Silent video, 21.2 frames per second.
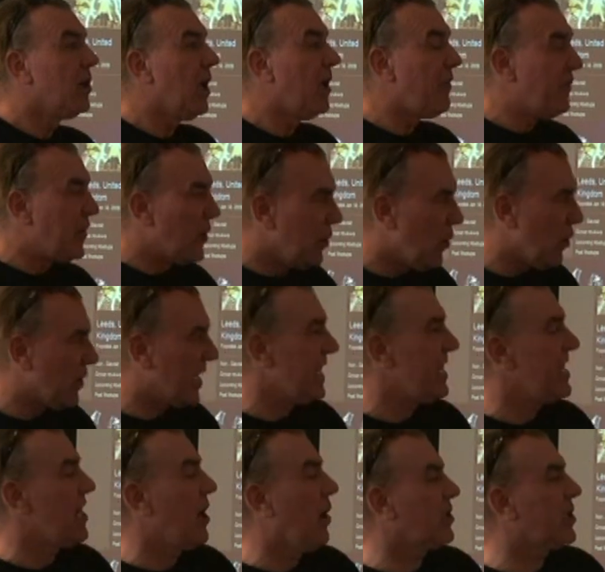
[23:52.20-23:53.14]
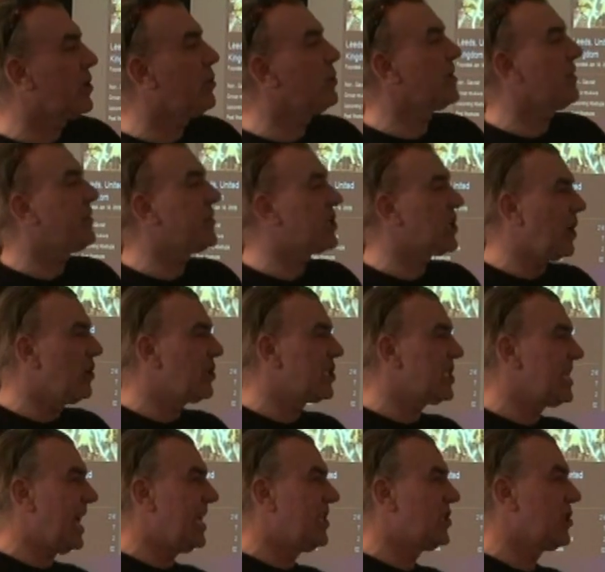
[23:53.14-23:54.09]
if you look in the Articles of
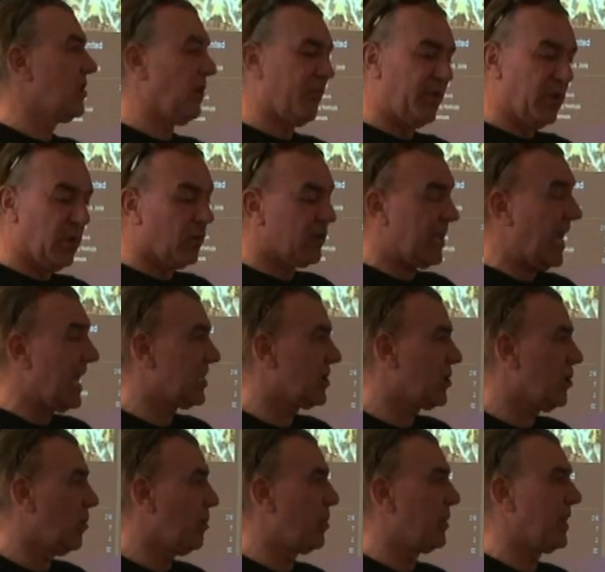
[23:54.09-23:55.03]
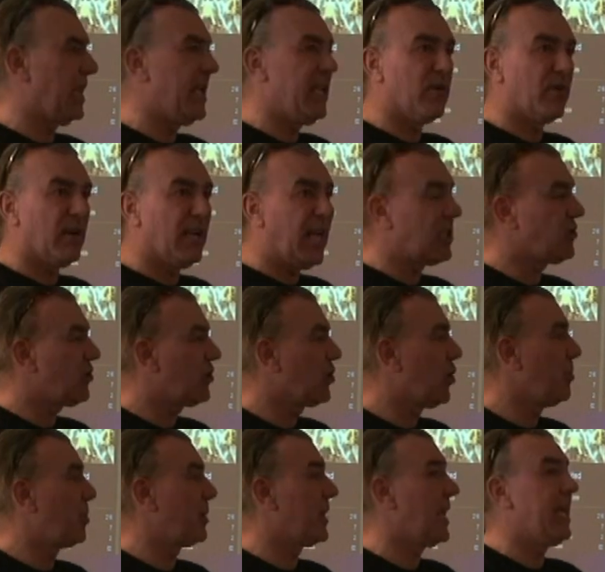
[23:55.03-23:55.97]
Association of your gas company, your electric
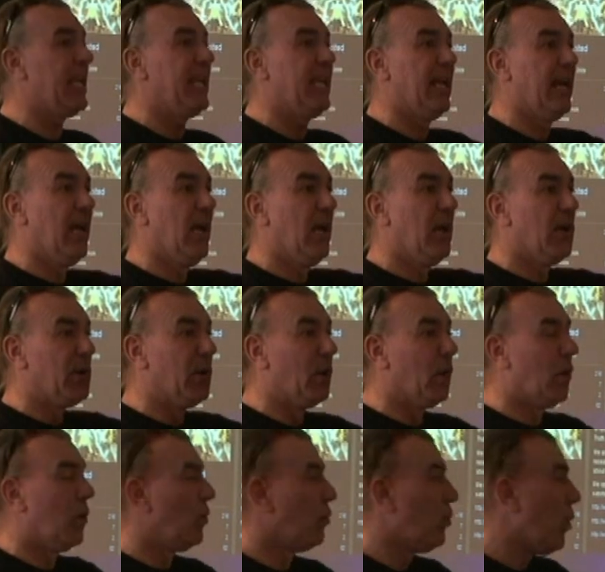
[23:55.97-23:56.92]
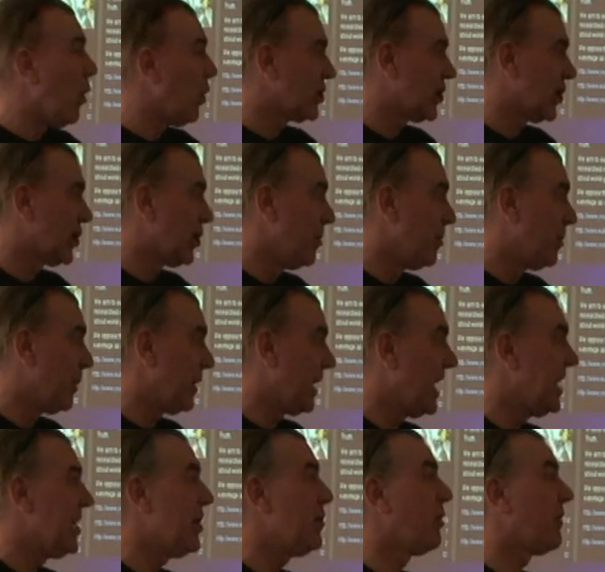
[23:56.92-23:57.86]
company, your water
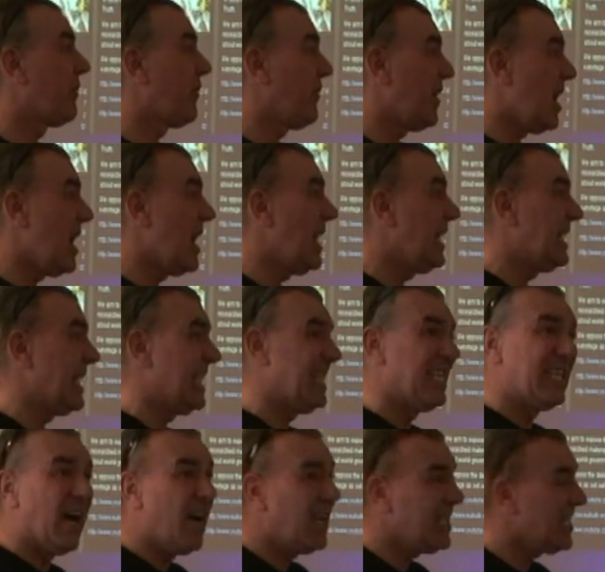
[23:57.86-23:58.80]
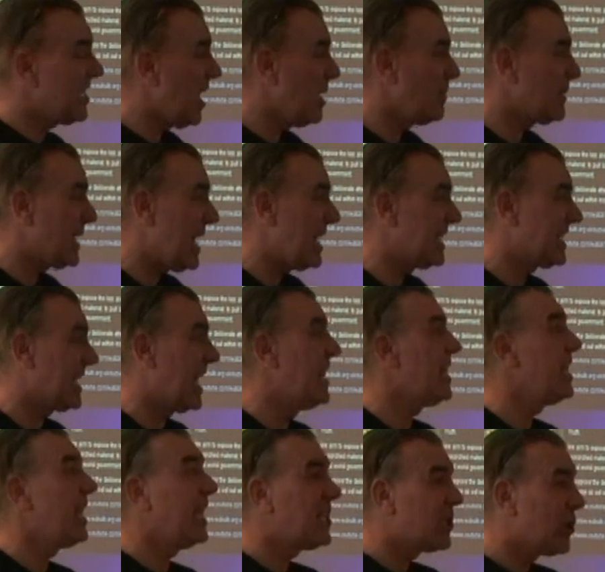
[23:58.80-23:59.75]
company, you will find 9 times out of
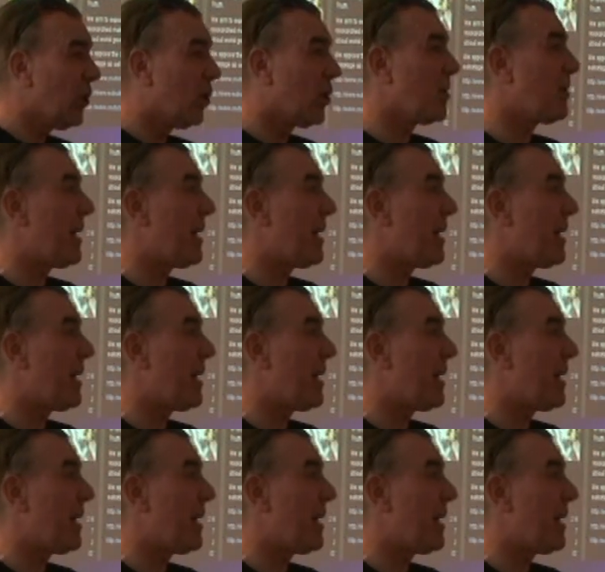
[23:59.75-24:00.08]
10 they talk